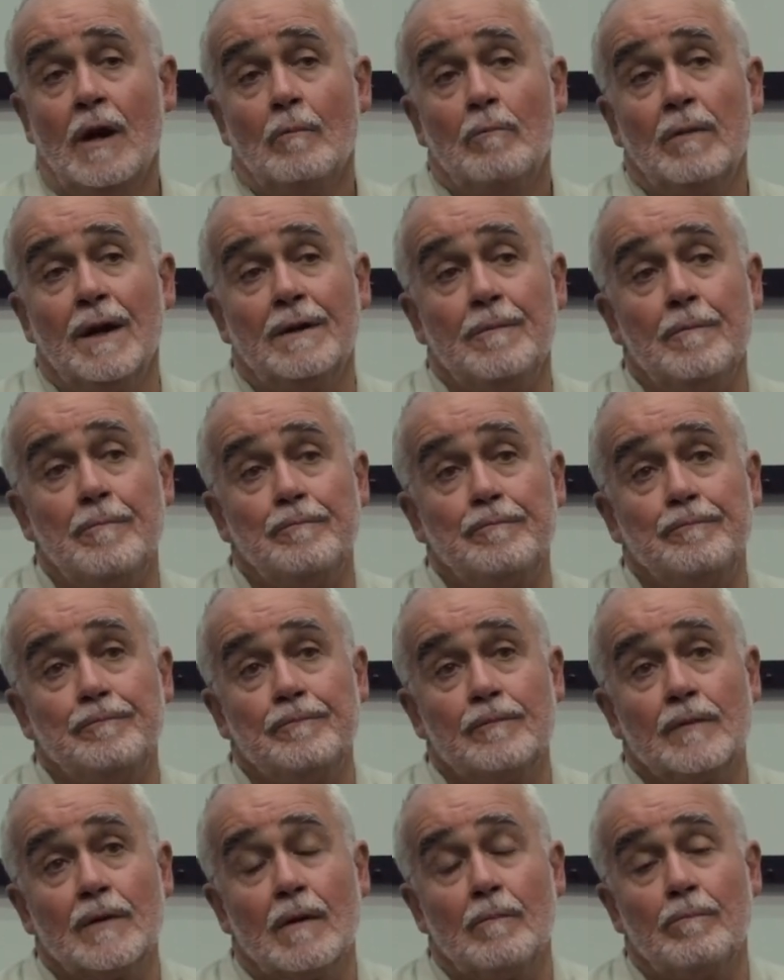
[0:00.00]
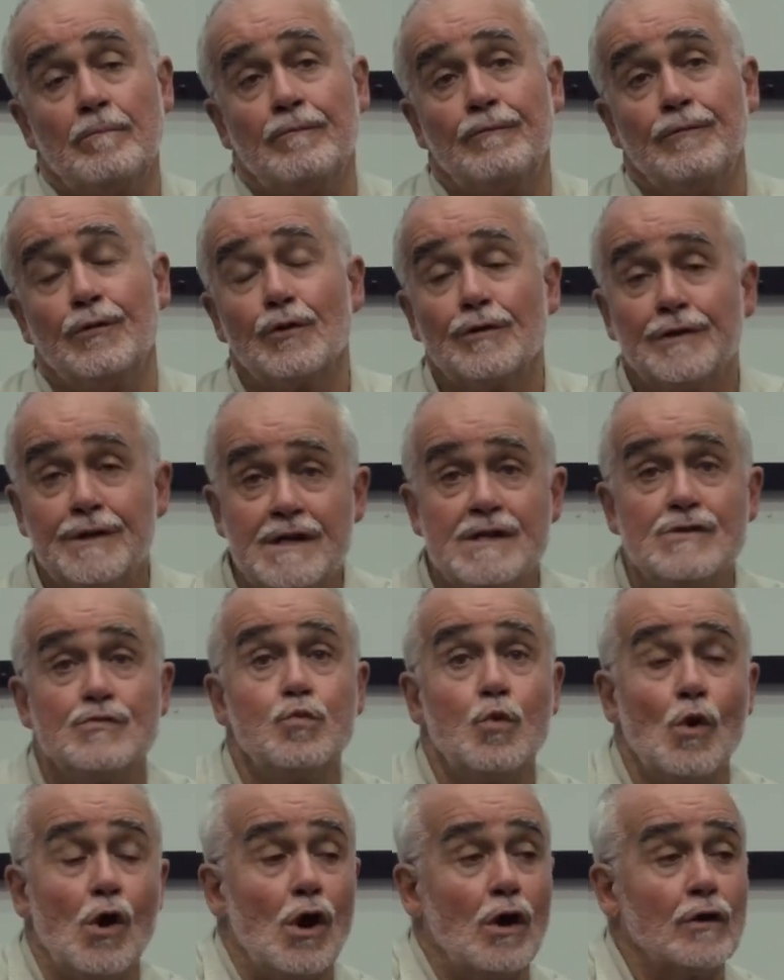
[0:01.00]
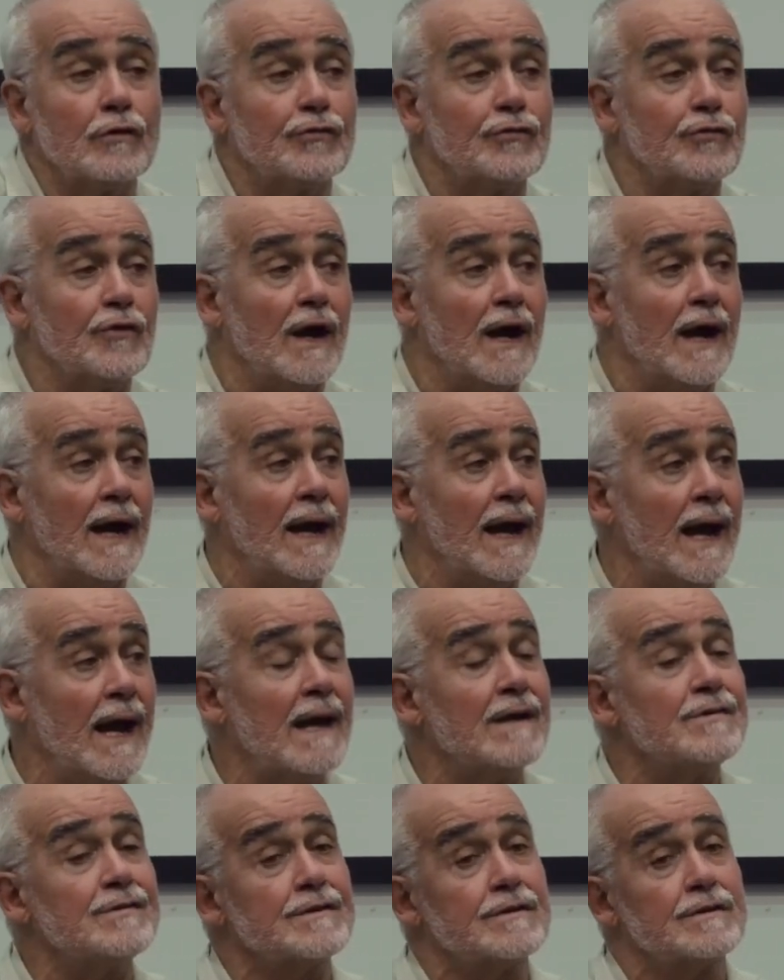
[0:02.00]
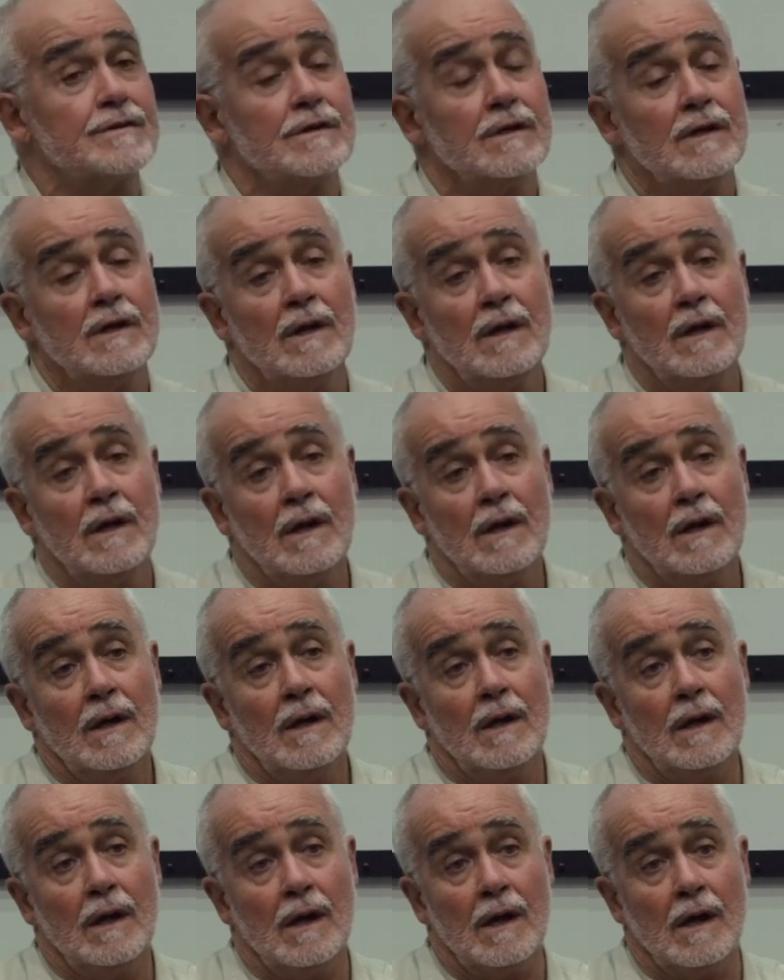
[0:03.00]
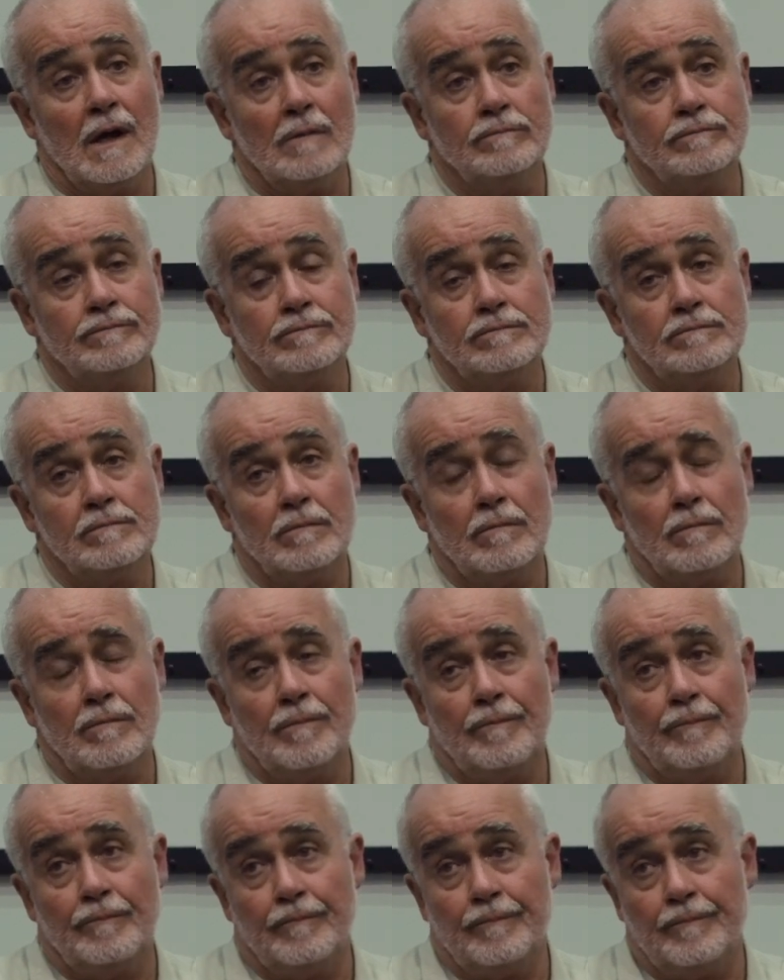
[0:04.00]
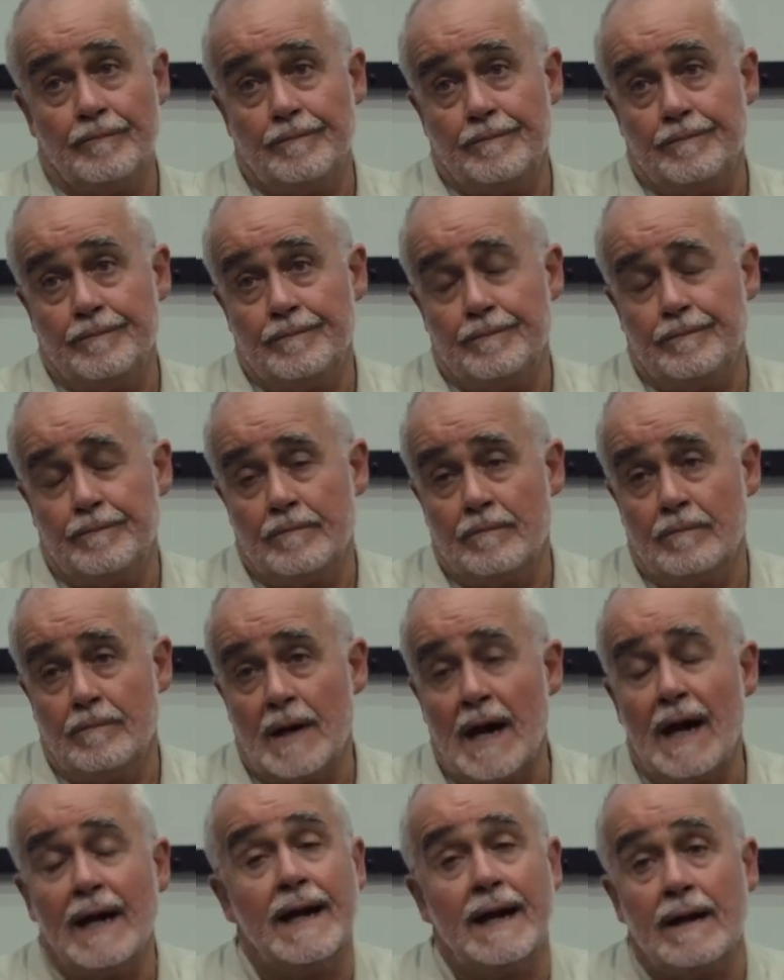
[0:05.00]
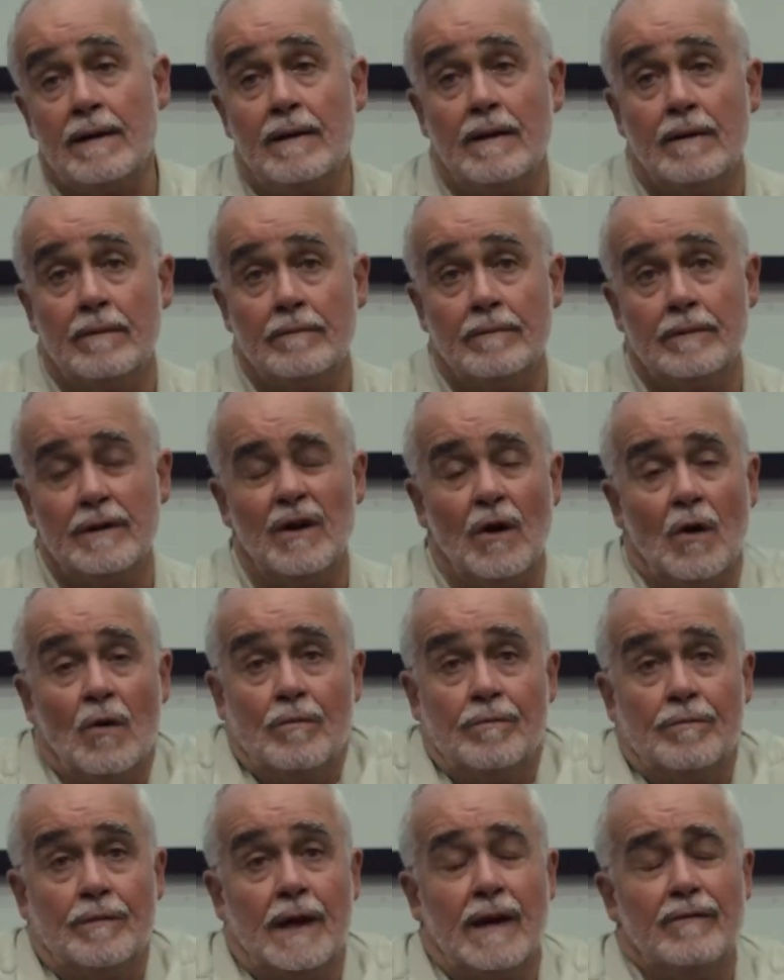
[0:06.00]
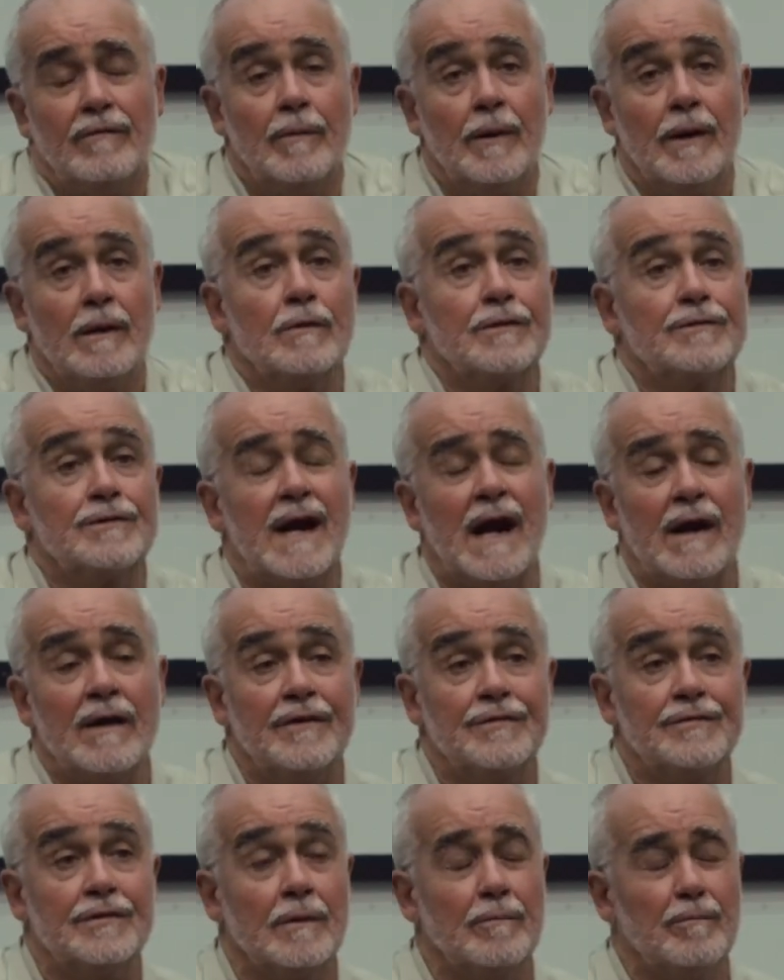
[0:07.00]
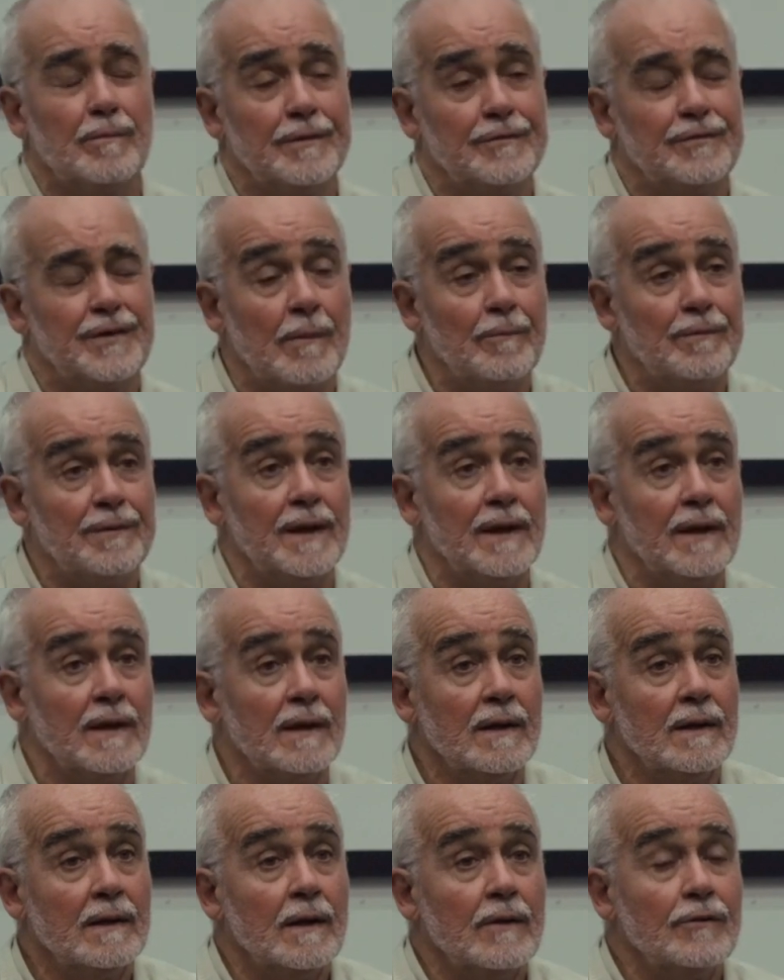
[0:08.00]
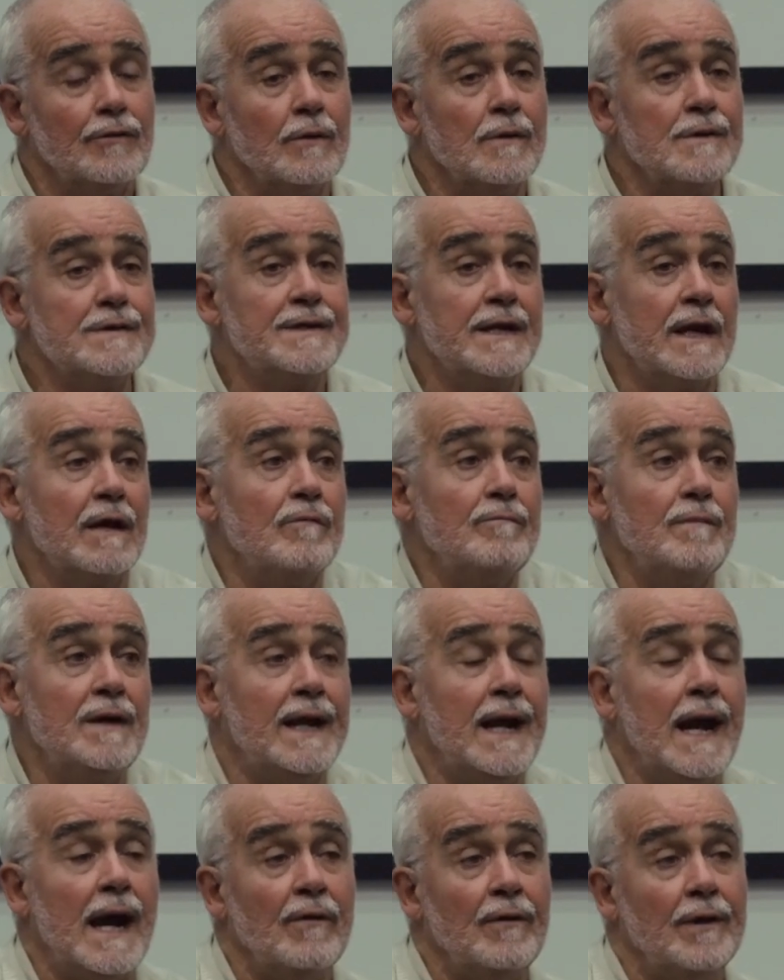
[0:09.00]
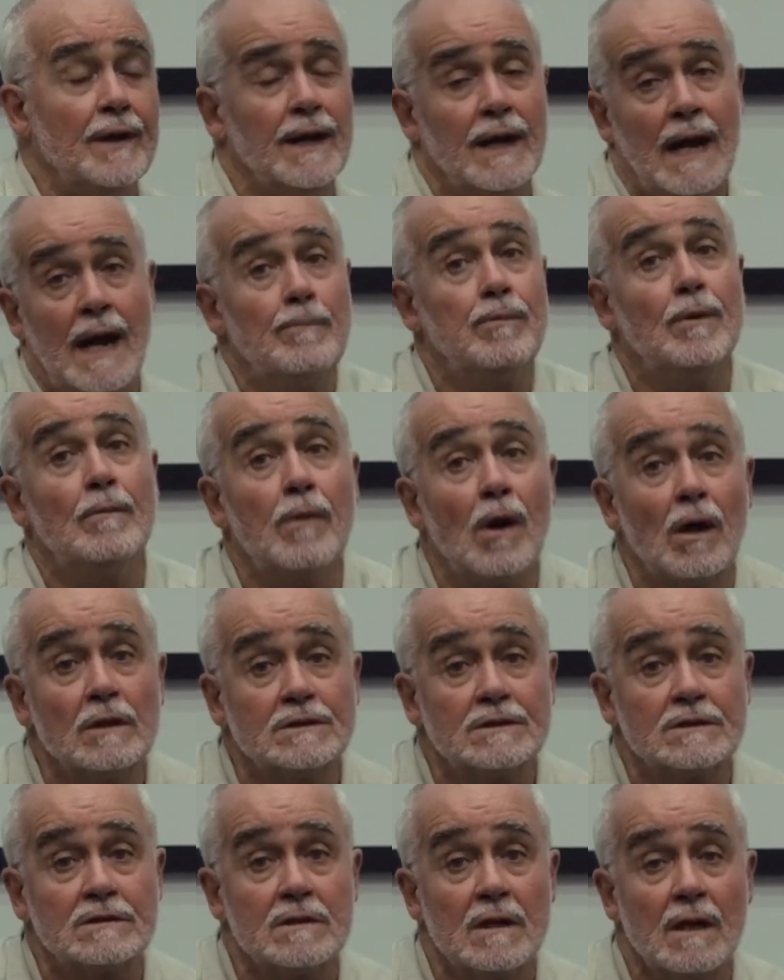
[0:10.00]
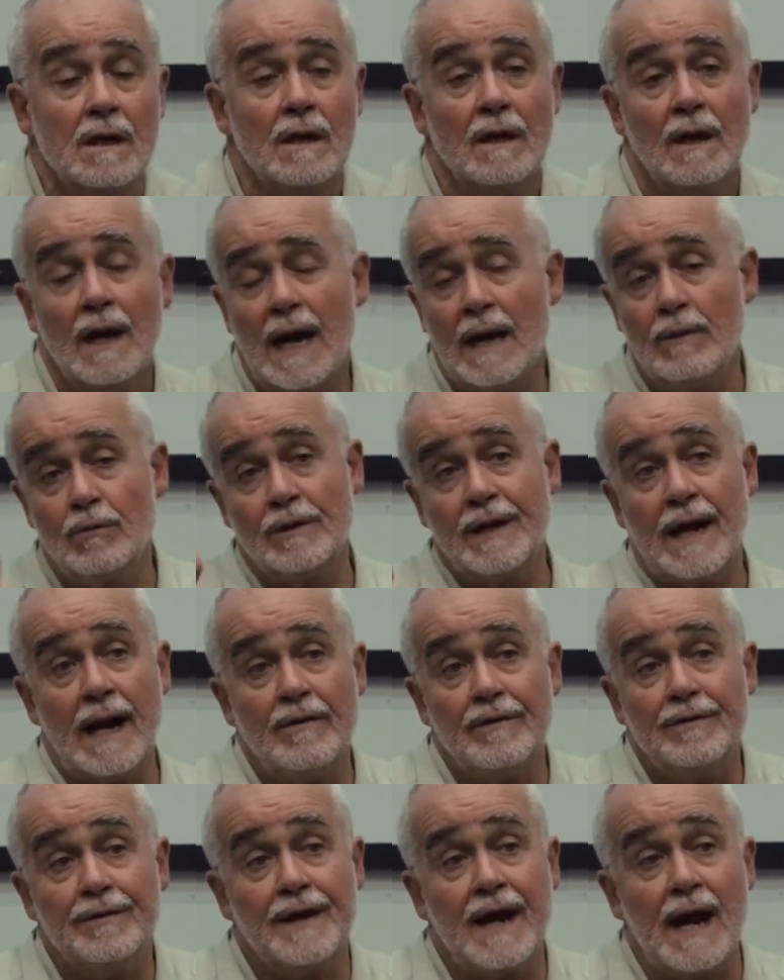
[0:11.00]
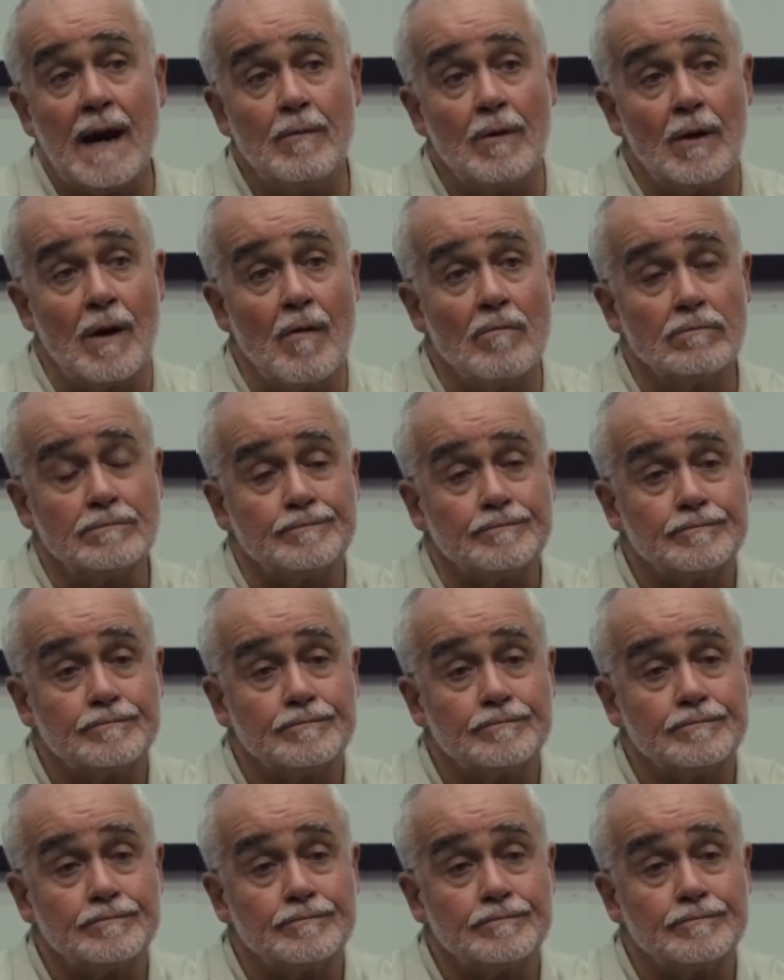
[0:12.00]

But for these walks, I asked, everybody was carrying something. So instead of me carrying an Apple box, I would carry the camera.